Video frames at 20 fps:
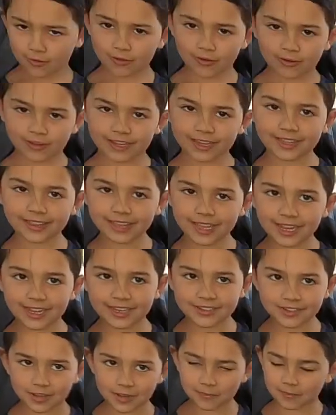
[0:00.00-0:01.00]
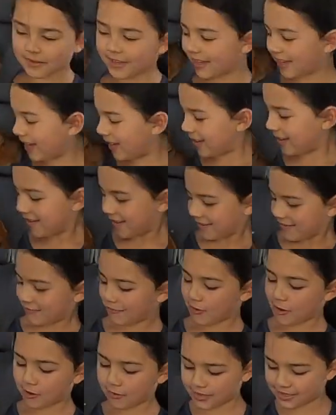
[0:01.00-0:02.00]
Oh, he lays on me.
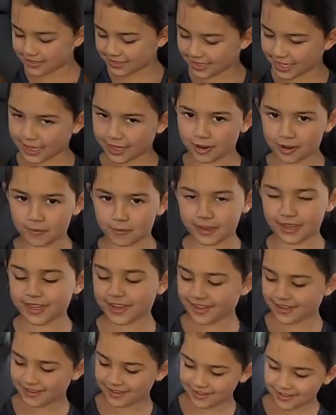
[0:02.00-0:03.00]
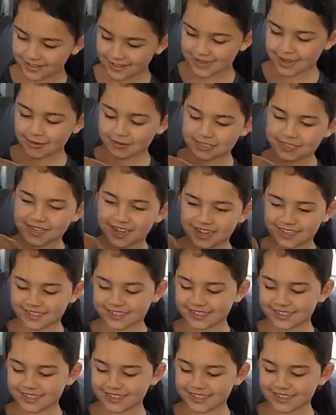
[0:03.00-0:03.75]
Well, he's laying on me. No, he's not.